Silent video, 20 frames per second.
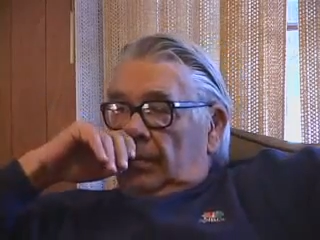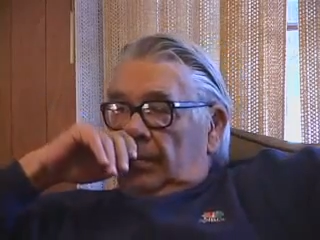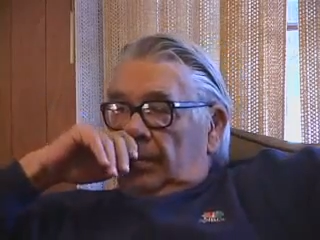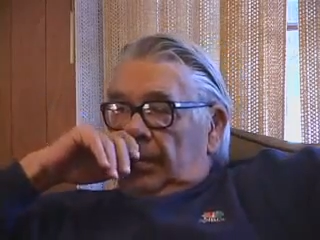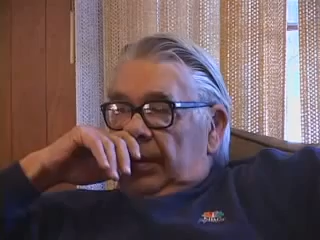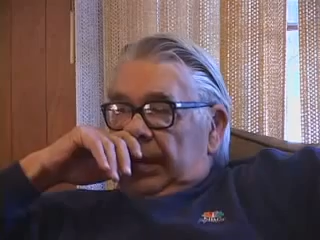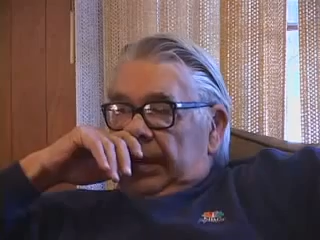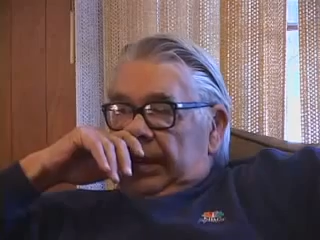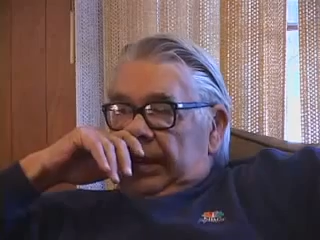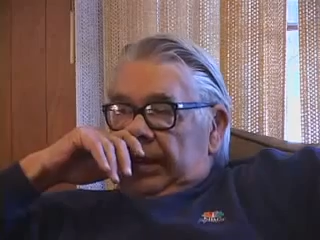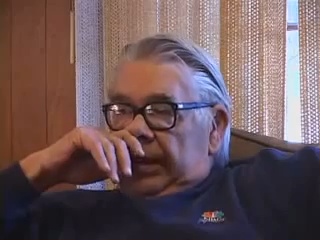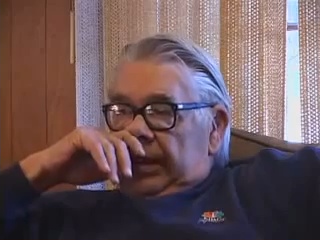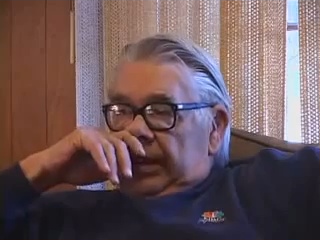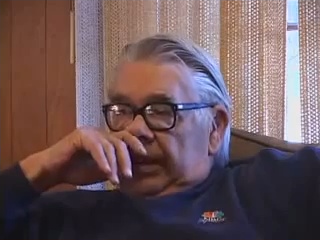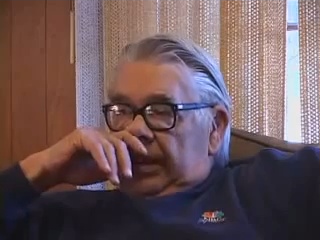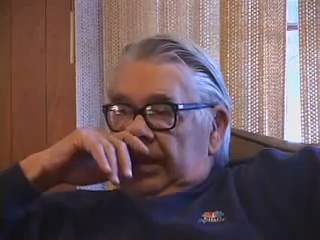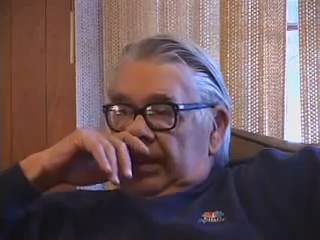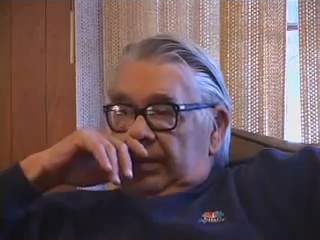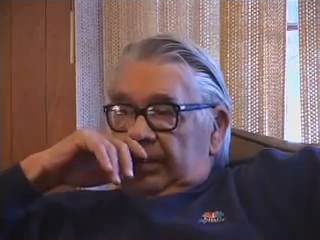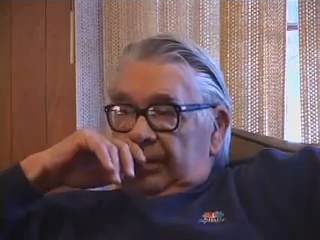But
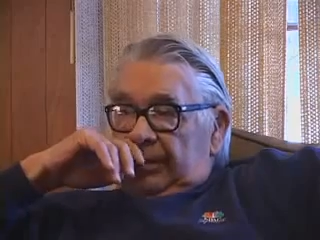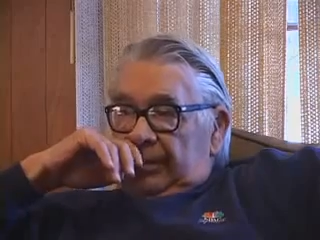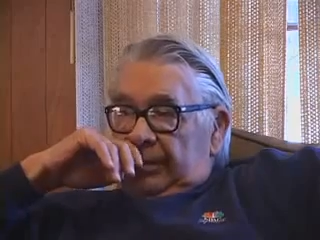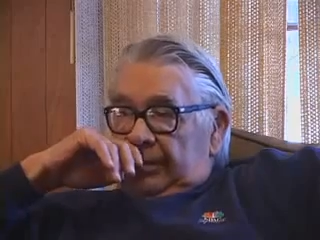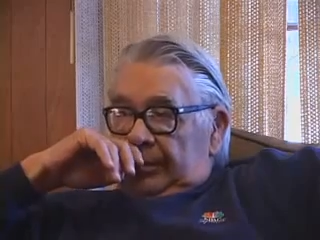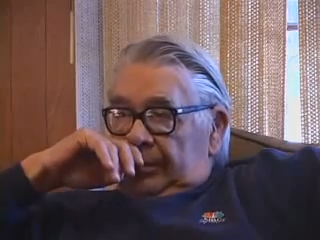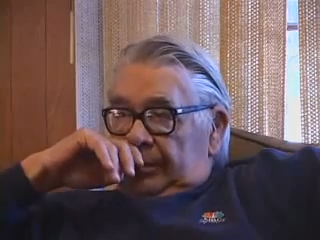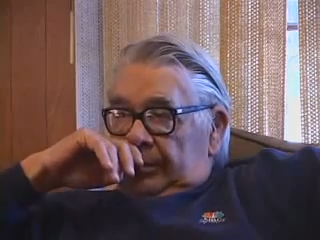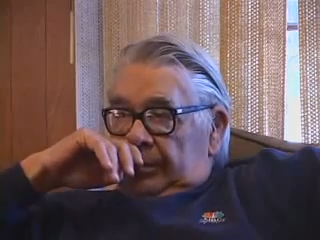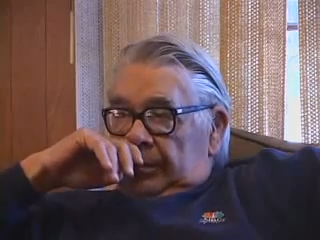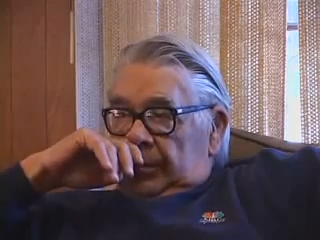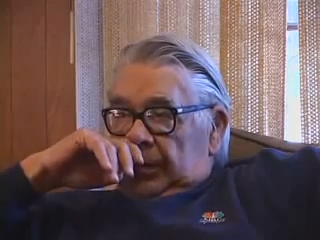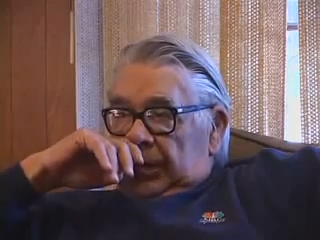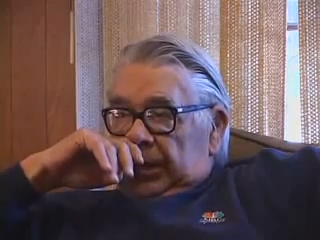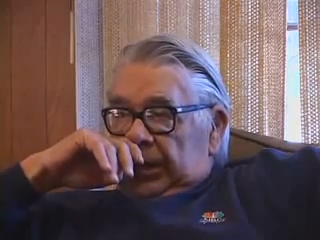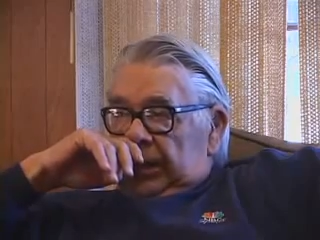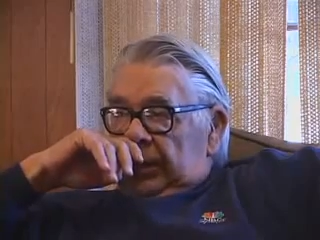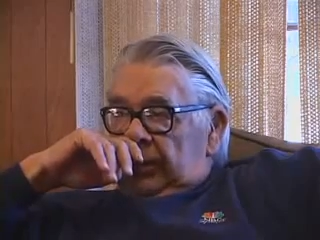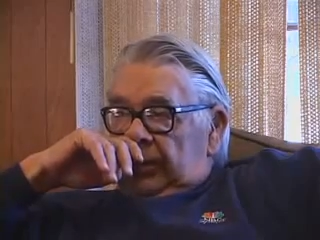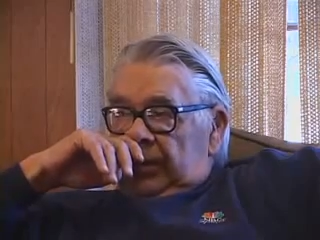
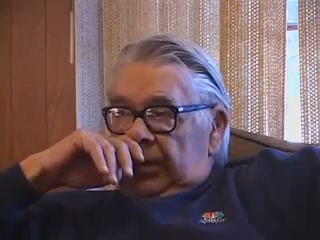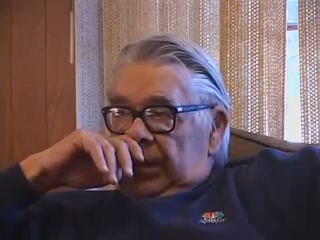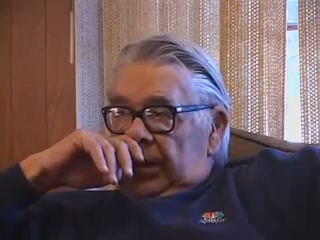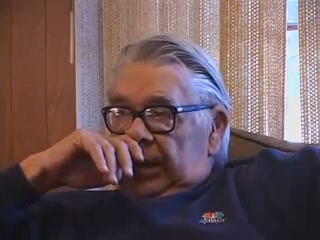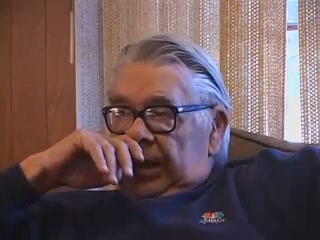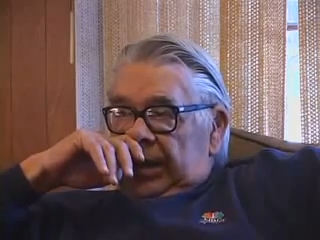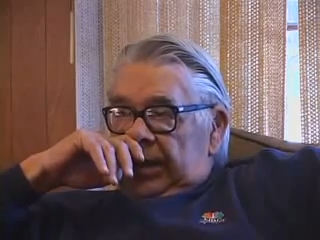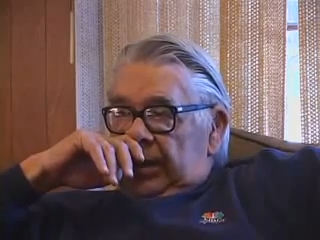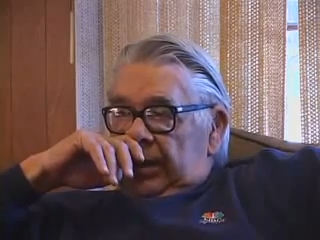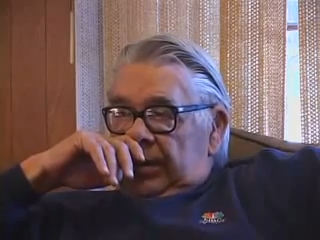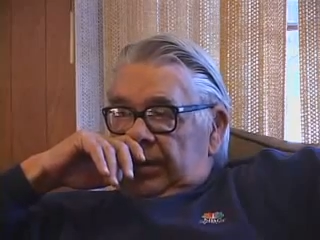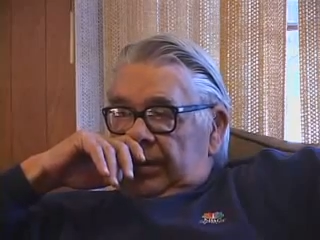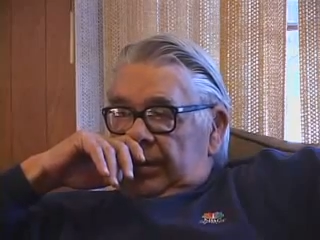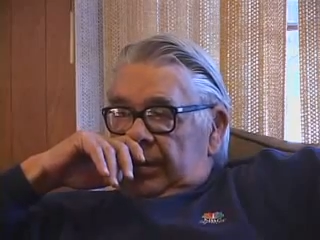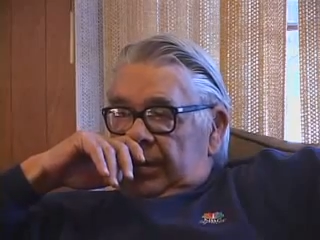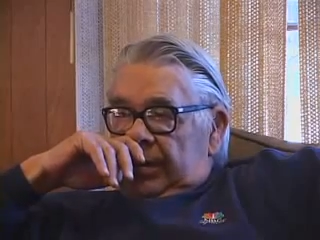I didn't realize